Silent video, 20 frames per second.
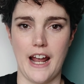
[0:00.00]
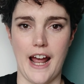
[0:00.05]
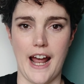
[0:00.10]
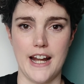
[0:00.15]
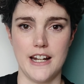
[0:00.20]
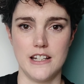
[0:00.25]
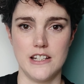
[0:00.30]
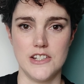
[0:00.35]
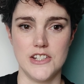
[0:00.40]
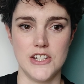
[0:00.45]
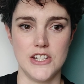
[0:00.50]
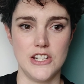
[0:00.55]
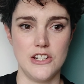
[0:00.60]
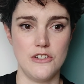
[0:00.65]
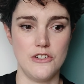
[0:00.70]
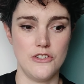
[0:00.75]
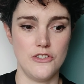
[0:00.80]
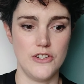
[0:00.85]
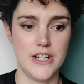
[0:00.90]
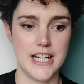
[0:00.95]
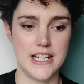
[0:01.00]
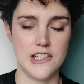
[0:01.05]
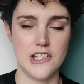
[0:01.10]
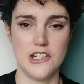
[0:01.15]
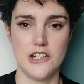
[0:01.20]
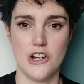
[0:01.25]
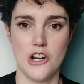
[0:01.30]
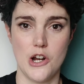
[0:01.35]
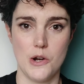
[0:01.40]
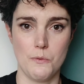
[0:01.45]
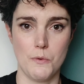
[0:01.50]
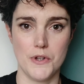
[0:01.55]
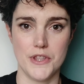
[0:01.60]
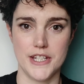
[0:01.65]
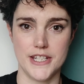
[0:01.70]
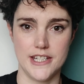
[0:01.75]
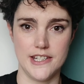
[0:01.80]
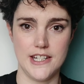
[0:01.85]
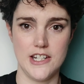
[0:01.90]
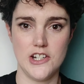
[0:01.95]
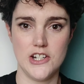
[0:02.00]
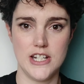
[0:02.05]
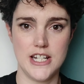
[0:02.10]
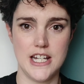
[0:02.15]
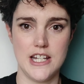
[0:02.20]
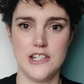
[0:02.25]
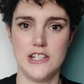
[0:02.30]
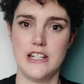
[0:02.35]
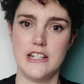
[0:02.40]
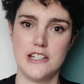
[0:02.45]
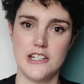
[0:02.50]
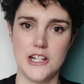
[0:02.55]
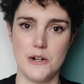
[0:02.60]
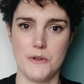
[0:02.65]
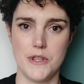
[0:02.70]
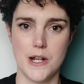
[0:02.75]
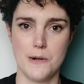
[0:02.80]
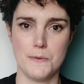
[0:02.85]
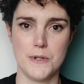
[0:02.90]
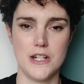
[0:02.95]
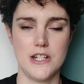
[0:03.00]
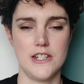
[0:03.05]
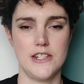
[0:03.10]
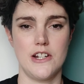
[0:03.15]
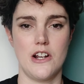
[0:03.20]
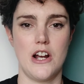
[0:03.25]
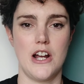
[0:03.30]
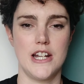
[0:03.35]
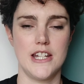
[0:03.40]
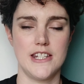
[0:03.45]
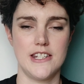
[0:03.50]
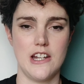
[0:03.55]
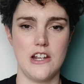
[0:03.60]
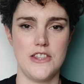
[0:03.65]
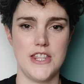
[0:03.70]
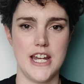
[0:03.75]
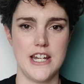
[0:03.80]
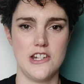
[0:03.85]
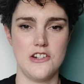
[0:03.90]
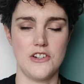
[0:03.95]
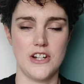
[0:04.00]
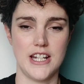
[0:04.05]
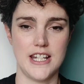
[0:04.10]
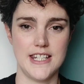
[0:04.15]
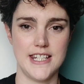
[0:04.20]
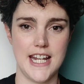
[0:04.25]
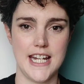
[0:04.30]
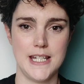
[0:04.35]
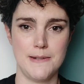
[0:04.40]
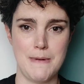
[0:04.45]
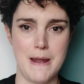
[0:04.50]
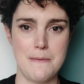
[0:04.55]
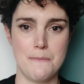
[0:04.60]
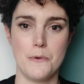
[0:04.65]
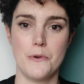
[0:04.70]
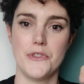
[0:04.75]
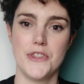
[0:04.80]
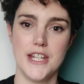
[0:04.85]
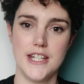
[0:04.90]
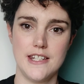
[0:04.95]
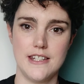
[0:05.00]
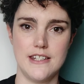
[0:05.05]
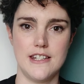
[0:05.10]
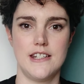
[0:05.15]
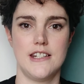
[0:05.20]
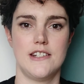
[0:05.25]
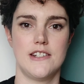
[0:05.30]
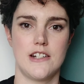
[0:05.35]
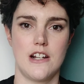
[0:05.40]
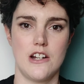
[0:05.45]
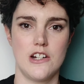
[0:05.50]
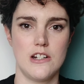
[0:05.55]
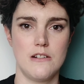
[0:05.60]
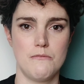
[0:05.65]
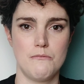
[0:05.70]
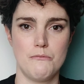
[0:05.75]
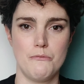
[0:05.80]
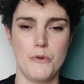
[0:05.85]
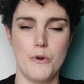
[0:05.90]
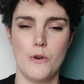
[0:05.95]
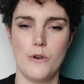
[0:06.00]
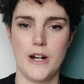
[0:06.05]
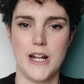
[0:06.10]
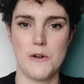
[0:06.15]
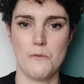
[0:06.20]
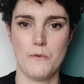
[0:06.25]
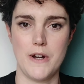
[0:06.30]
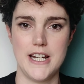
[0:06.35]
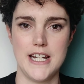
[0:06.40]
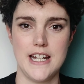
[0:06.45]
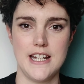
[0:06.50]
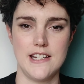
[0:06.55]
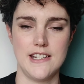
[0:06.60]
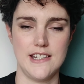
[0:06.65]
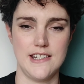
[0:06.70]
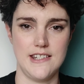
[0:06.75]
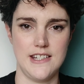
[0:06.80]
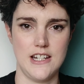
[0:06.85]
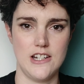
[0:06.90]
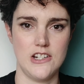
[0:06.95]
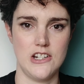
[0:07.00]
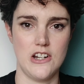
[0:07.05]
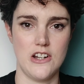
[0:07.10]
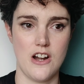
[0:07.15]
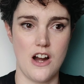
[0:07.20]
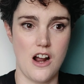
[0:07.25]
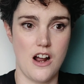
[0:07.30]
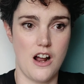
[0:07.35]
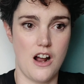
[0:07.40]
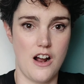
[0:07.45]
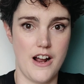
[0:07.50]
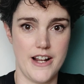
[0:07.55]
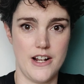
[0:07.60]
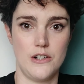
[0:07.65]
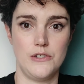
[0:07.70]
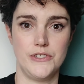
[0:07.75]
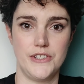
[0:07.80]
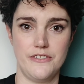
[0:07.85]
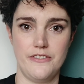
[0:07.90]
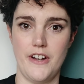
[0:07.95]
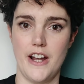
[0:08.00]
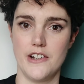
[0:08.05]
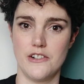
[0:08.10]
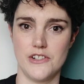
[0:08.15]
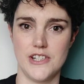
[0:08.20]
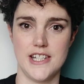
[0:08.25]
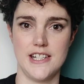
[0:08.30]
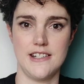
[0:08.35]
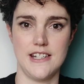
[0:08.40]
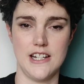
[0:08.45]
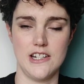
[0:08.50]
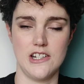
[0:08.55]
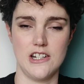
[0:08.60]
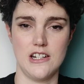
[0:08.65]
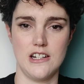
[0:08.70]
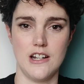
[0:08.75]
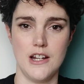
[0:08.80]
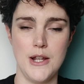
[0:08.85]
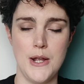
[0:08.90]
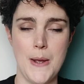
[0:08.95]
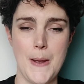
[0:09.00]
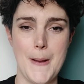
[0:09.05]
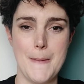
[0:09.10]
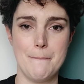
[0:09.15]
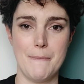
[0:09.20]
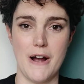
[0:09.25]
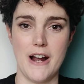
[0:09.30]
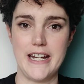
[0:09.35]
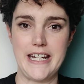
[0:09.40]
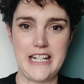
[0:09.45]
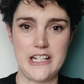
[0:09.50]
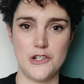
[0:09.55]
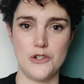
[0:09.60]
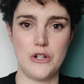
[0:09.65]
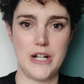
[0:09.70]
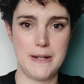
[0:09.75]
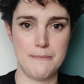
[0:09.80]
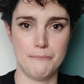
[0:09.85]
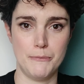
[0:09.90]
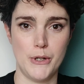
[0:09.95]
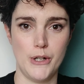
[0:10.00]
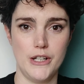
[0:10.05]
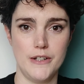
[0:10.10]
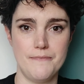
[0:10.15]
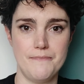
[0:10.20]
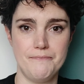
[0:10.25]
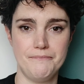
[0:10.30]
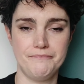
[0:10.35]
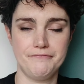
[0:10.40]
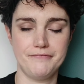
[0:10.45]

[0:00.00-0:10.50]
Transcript: And you need to know what the decision is, you need to know what the options are, and so then you can say to people, this is a discussion point, we need a decision, I hold the final decision, but I need your input.